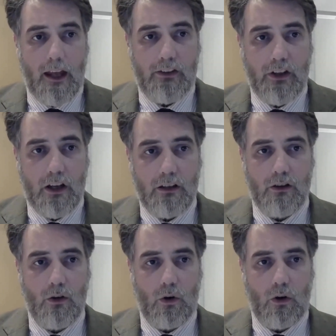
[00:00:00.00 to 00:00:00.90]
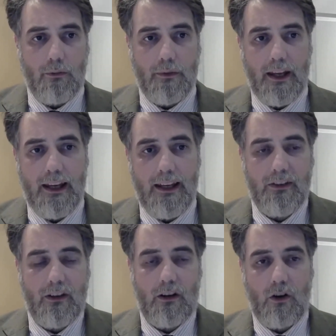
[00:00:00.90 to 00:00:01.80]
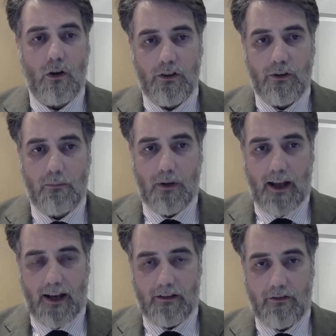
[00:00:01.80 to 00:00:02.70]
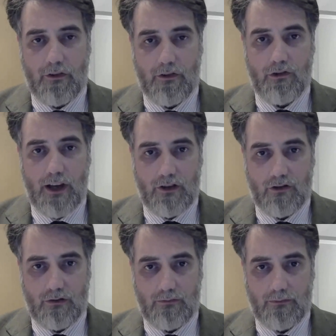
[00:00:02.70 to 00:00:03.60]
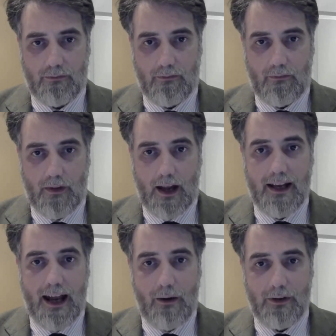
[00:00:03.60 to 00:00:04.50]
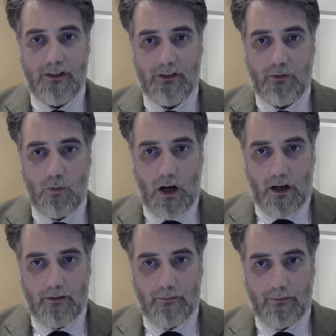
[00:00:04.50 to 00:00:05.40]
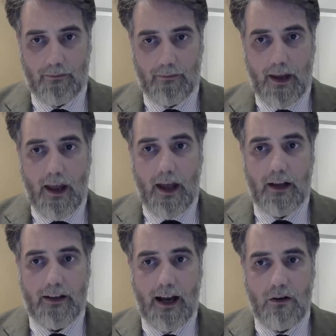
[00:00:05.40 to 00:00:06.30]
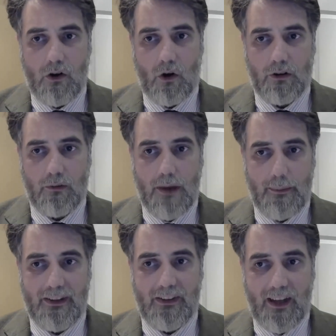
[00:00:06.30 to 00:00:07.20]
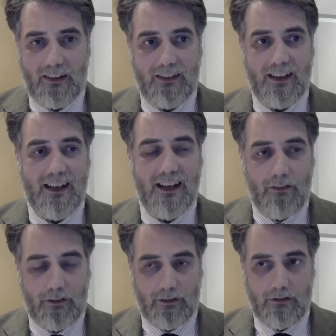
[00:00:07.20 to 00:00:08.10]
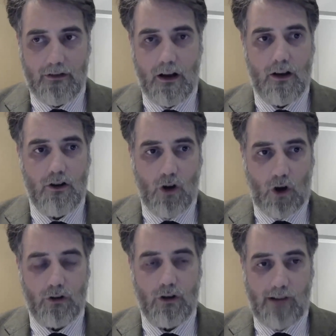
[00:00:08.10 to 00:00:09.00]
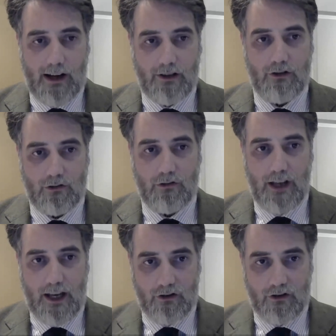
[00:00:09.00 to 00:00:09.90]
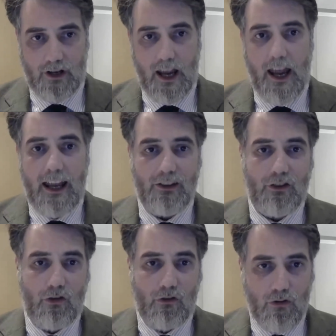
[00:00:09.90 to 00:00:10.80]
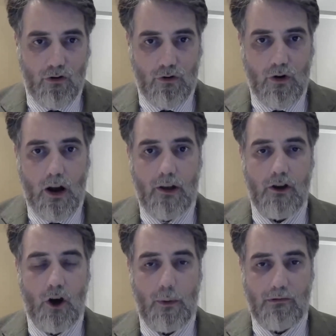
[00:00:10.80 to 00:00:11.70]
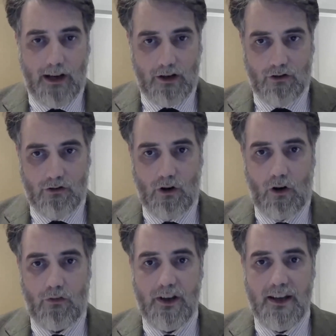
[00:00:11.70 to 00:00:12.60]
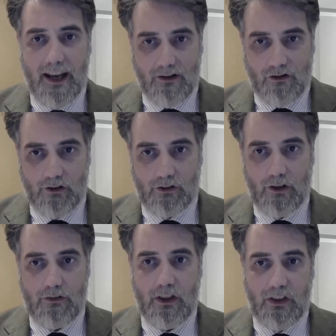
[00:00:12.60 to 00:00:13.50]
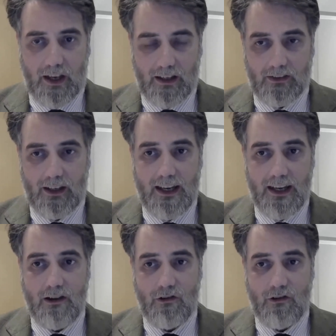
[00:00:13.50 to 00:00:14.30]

Eternal law is God's plan for creation and how it is to work, and how God may be said to govern non-rational creation is through the operation of the natures of the things he